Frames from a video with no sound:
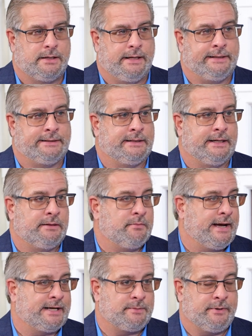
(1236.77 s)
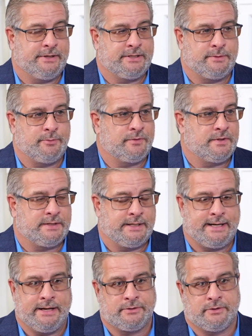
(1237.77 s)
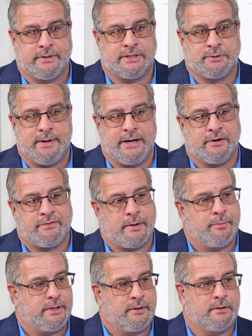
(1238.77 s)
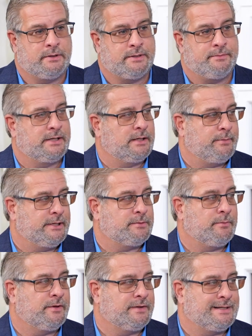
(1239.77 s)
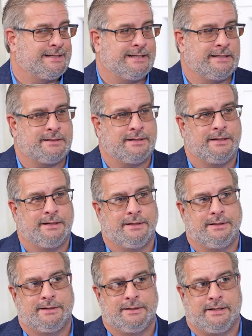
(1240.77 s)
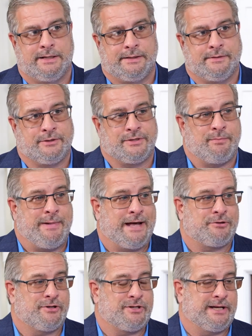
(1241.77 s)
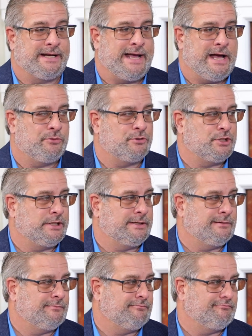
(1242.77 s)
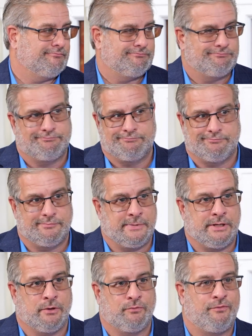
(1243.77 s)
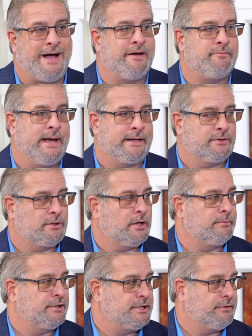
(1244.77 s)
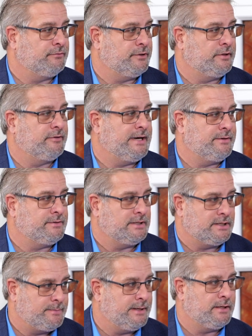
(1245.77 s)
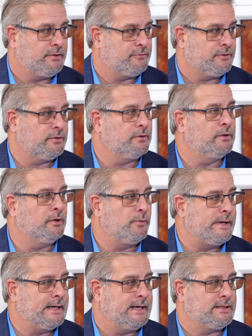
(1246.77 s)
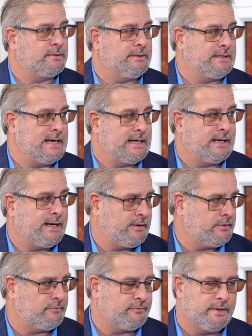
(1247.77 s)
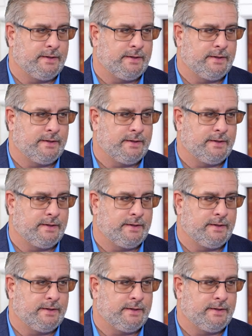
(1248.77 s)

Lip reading: And in my experience as both a city councilor and as mayor, if I put in something to PitSmart that says there's a mattress and a couch and 5 bags of garbage out in front of a house and it's been there for a week and hasn't been taken care of,